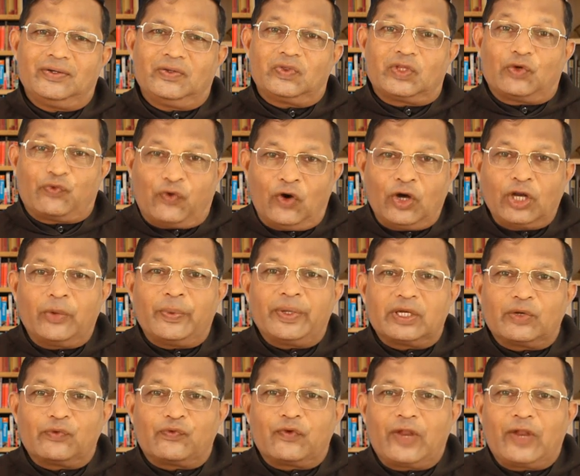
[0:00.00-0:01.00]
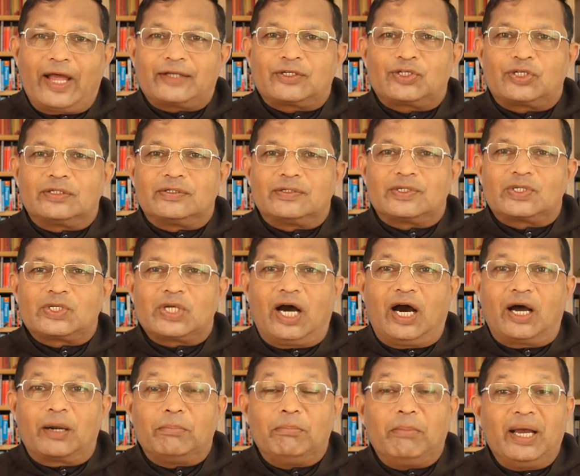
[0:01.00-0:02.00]
The following reflections
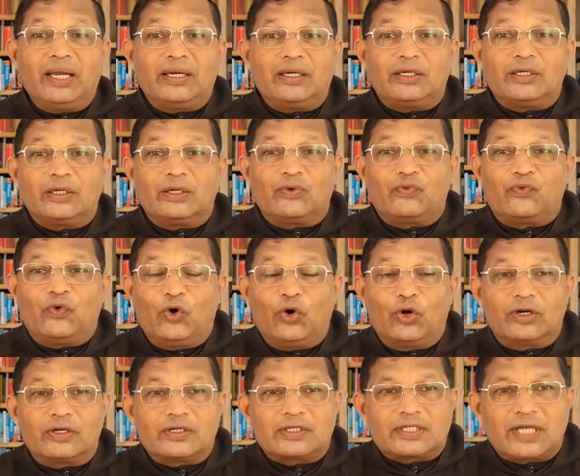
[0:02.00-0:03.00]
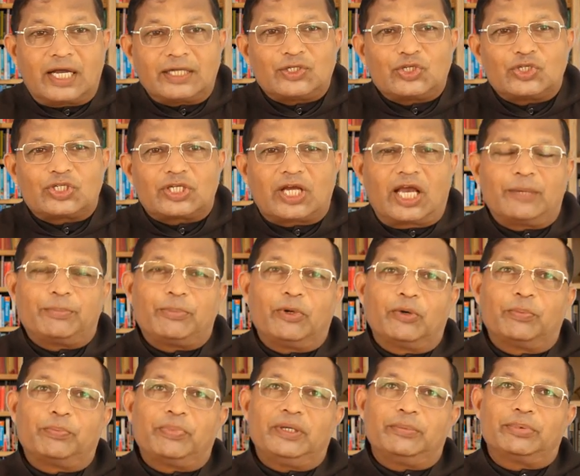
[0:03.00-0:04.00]
are meant for such type
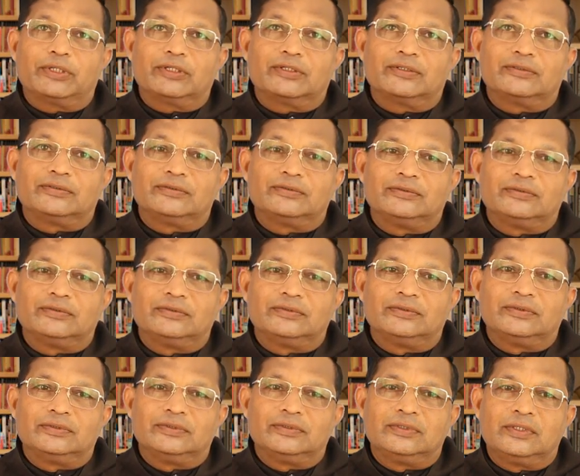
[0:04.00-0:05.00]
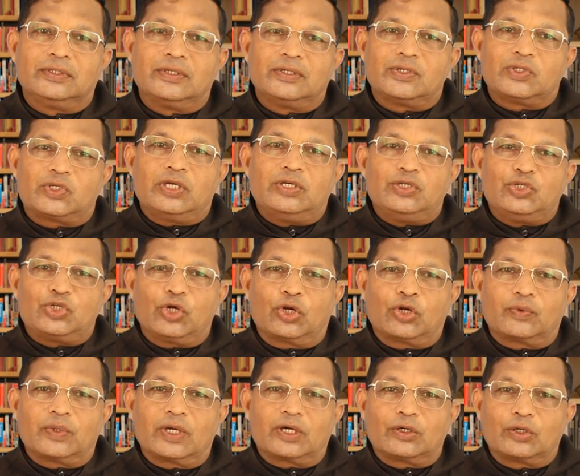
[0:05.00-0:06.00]
of people. Saint
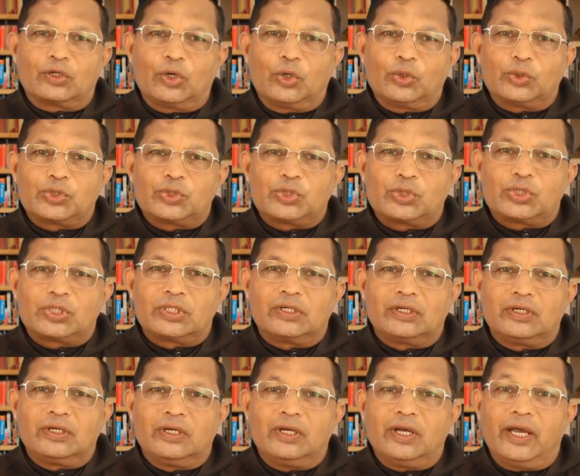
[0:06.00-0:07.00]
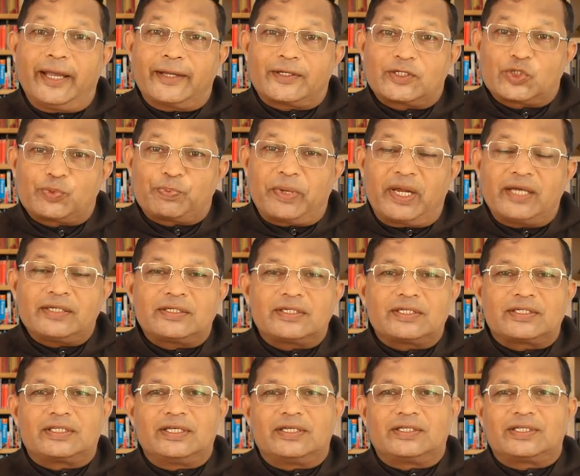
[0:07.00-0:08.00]
John of the Cross
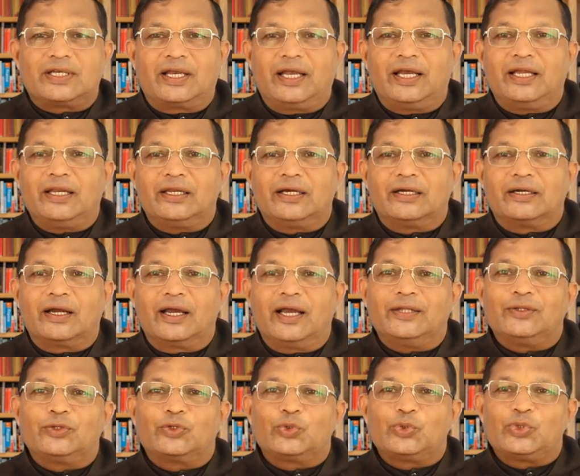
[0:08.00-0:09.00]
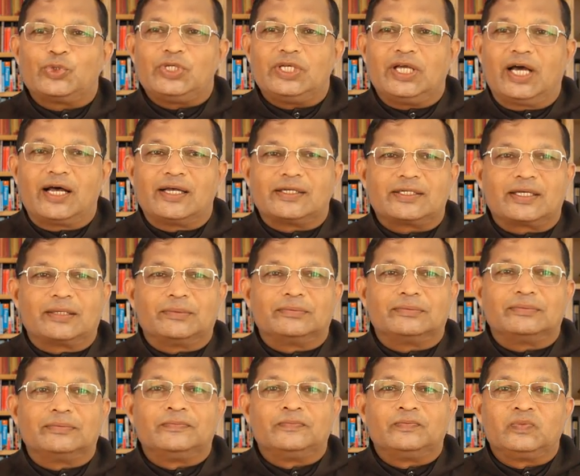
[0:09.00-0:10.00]
expresses this inner enthusiasm
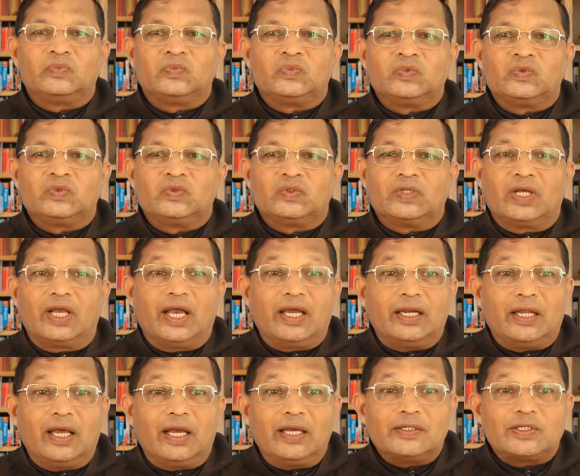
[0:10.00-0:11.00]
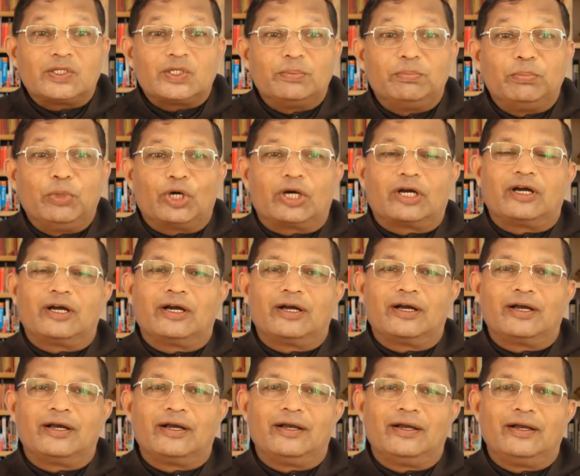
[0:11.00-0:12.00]
in his book,
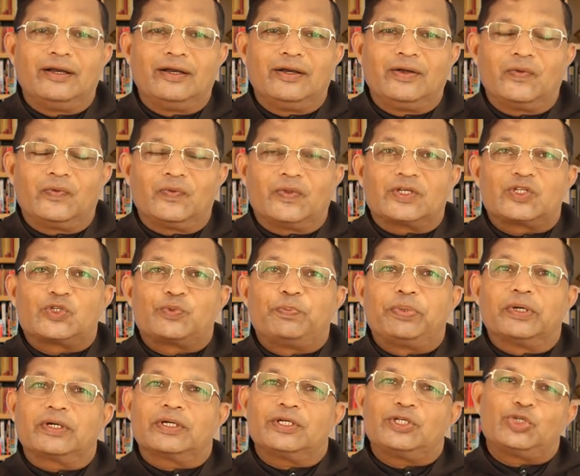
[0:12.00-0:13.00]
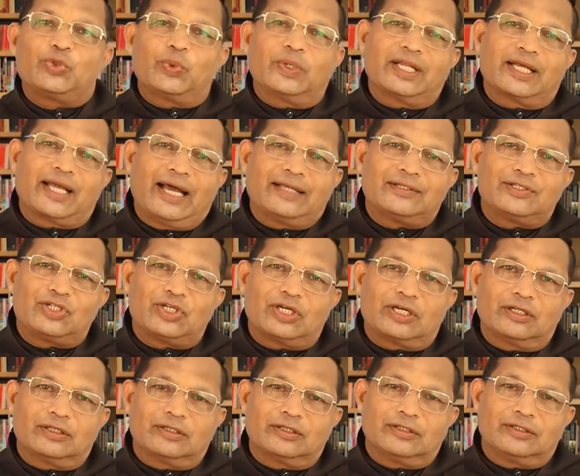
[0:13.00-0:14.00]
The Spiritual
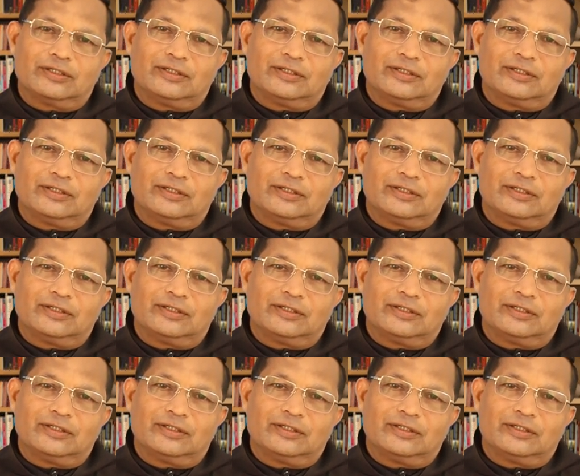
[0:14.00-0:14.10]
Canticle,